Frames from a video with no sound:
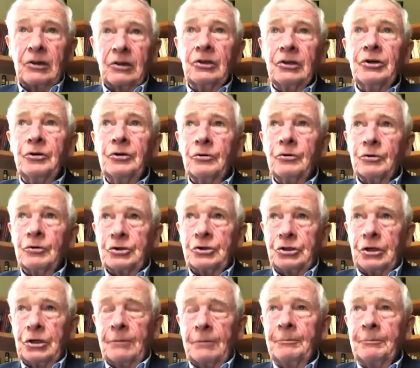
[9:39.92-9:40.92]
And that
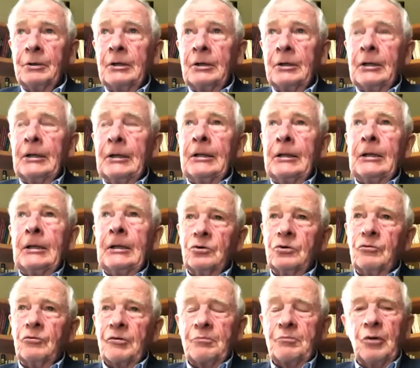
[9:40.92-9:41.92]
leadership has to do with
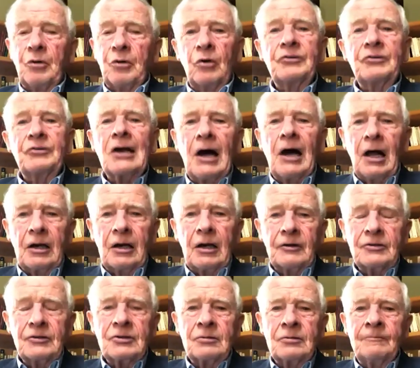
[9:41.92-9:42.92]
both talent
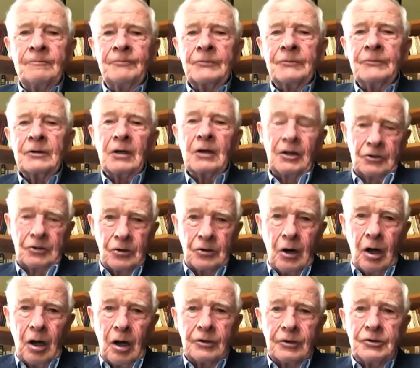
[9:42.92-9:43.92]
and knowledge
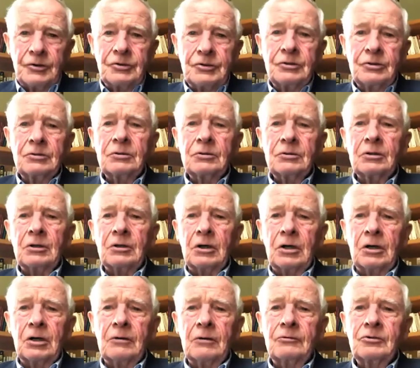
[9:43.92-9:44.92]
to a
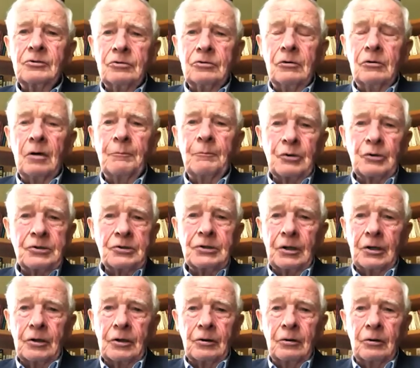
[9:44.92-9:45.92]
particular
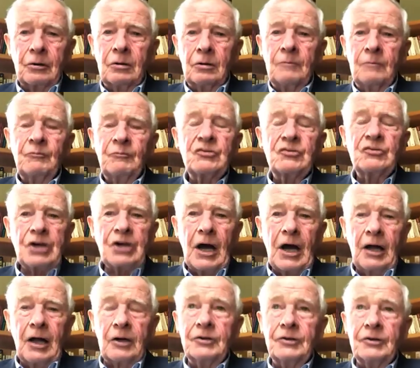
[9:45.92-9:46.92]
challenge. In
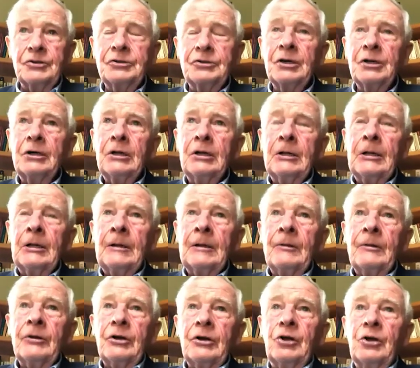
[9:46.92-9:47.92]
World War I, I
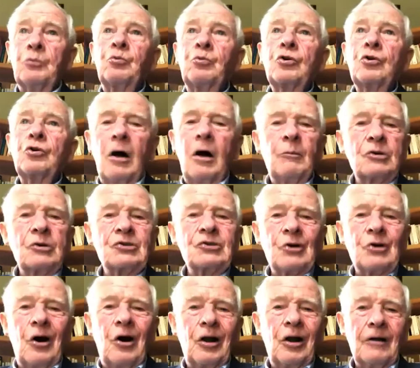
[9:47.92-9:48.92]
think almost all
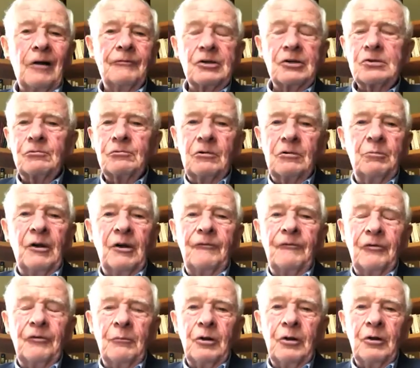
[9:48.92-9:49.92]
of us would be familiar
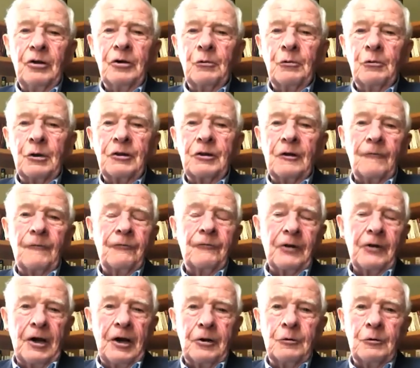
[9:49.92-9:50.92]
with In Flanders
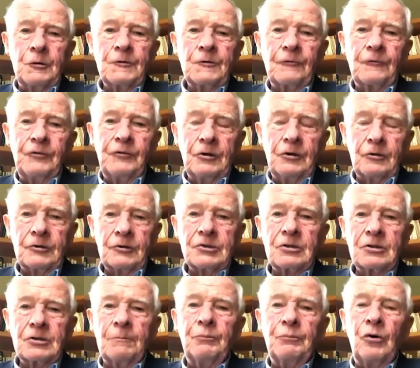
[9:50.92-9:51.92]
Fields, the poem that
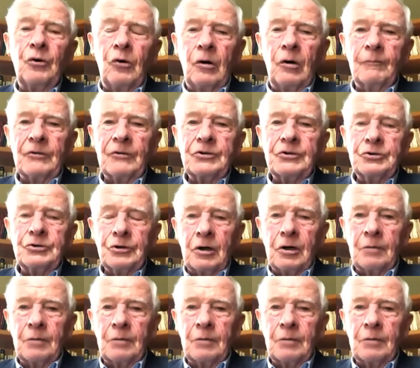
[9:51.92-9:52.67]
John McCrae wrote